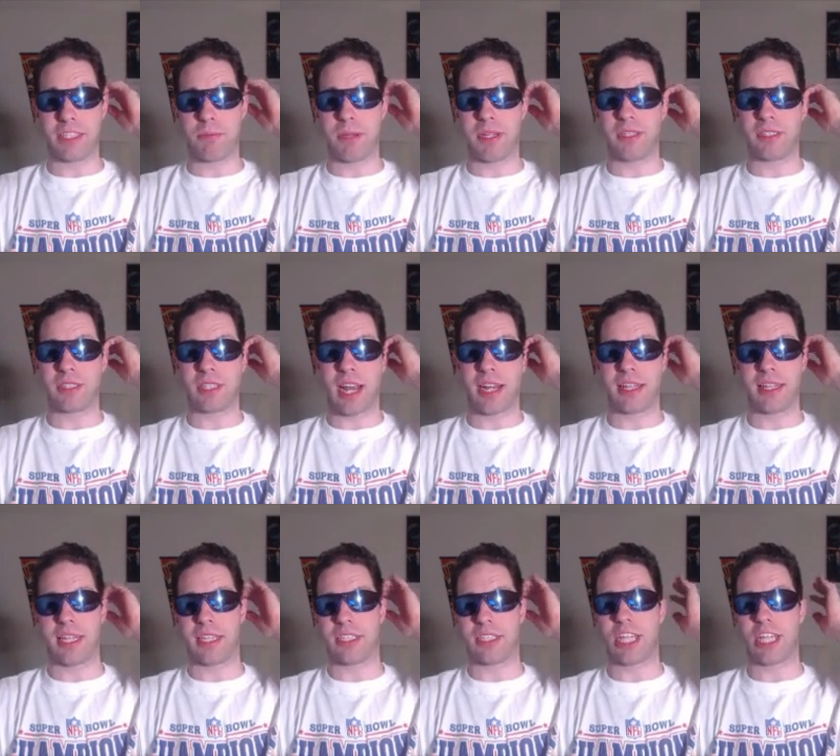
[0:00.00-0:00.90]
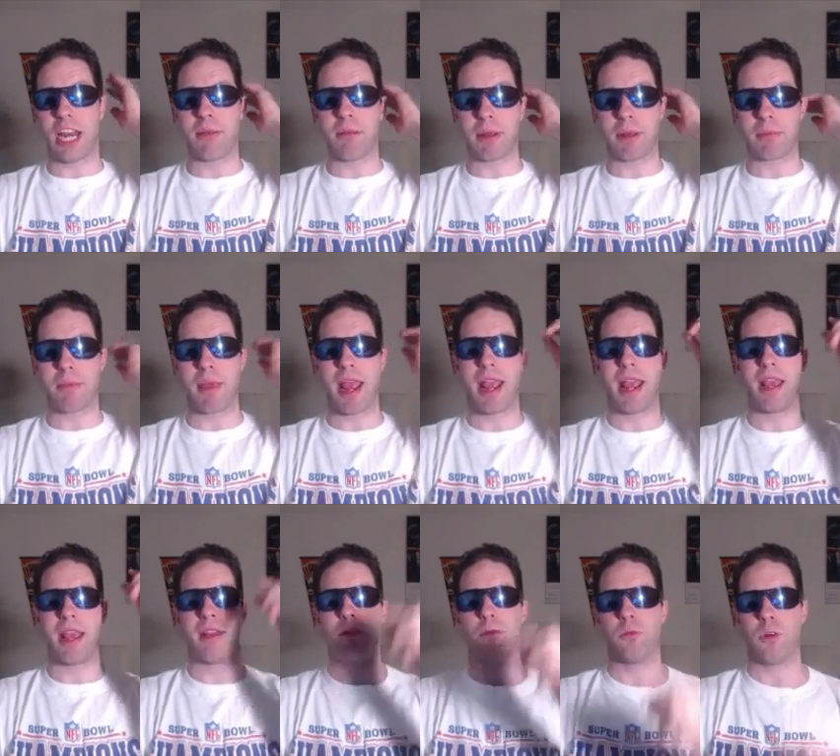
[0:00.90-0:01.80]
it's been decided that Shane
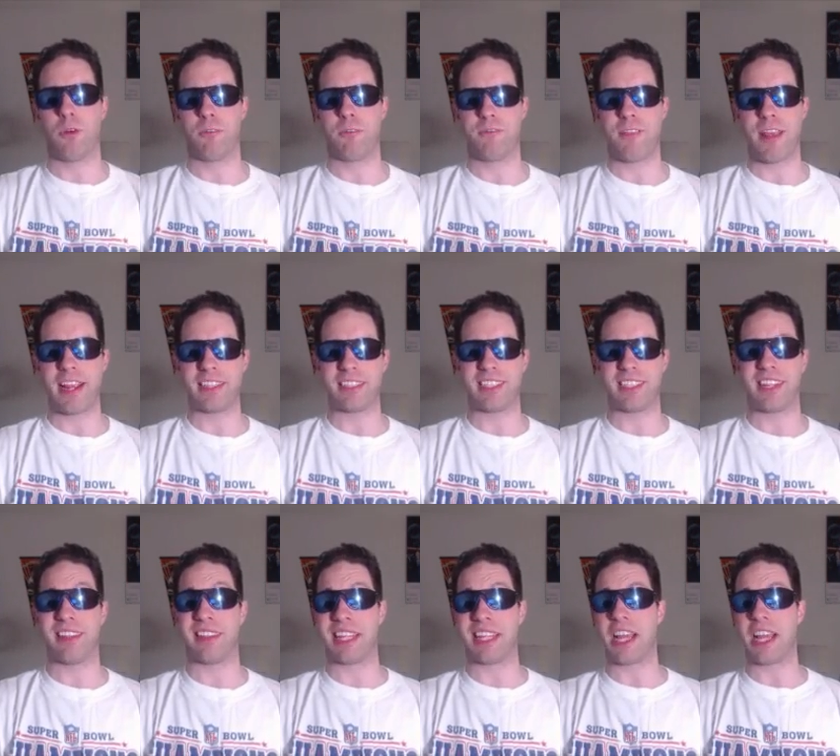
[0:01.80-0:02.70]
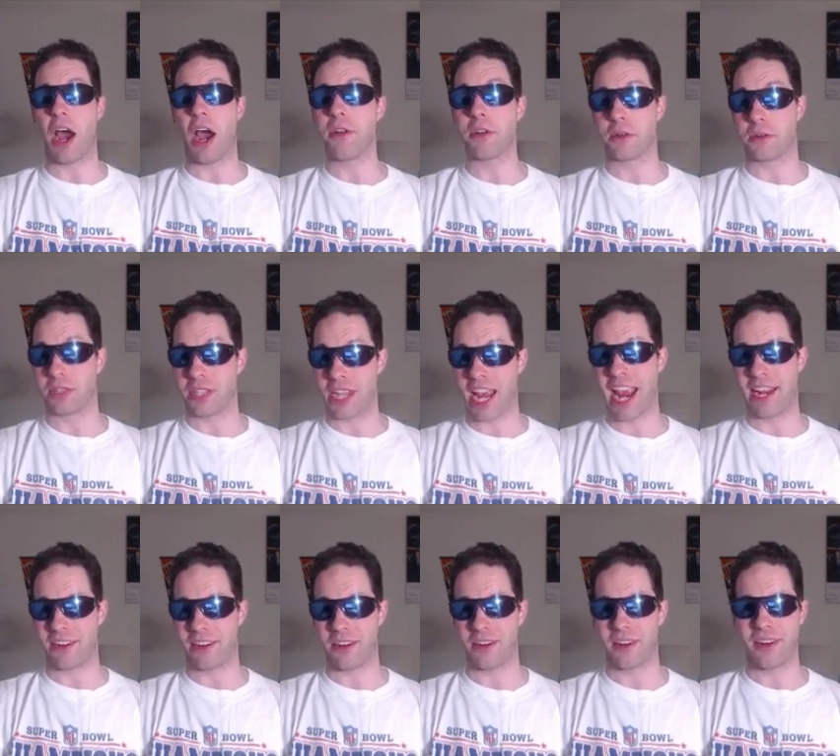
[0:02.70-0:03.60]
McMahon will face The
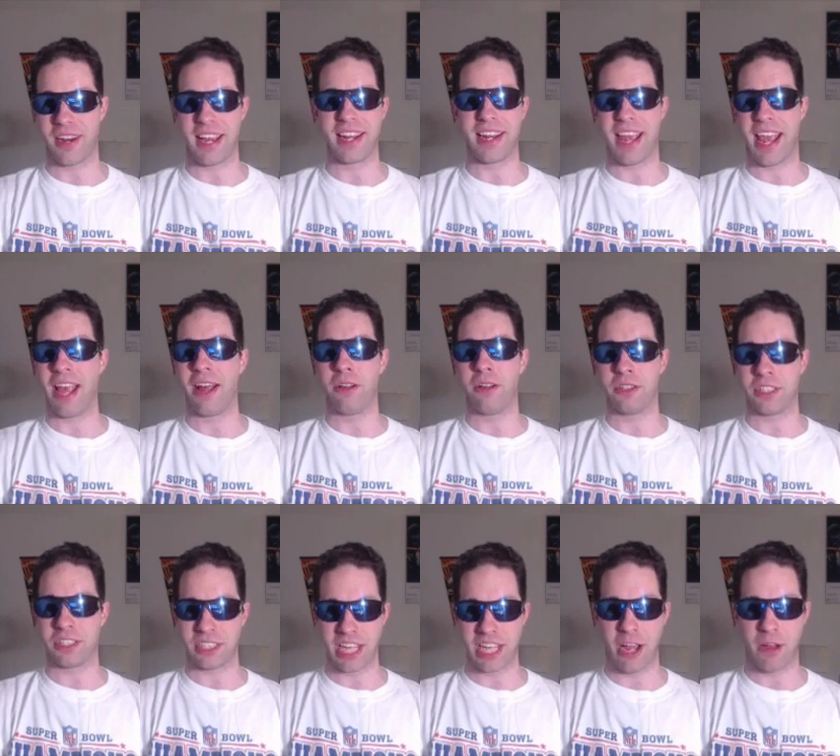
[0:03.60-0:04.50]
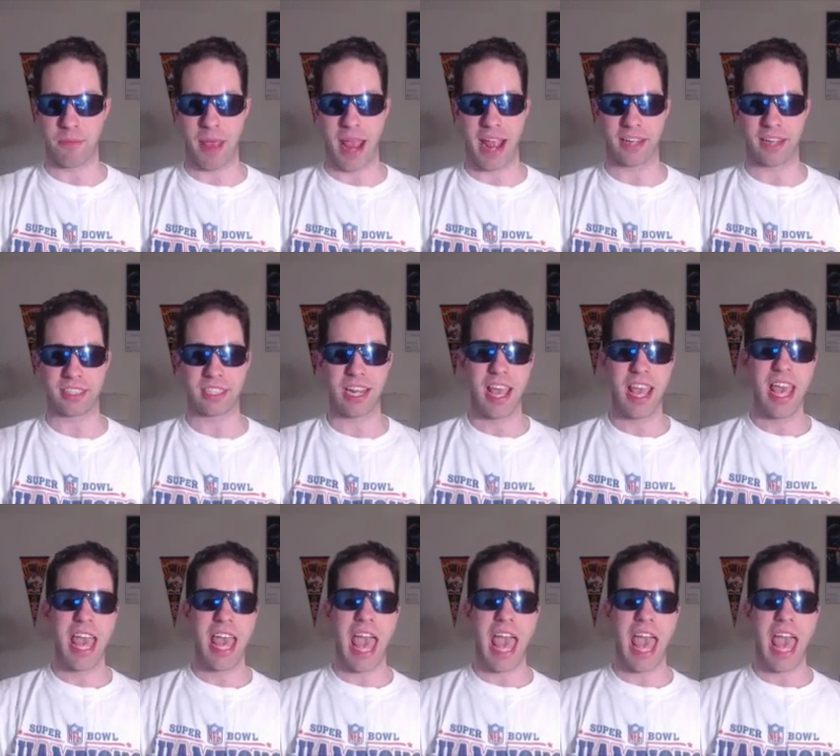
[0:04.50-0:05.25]
Undertaker in a Hell in a Cell match,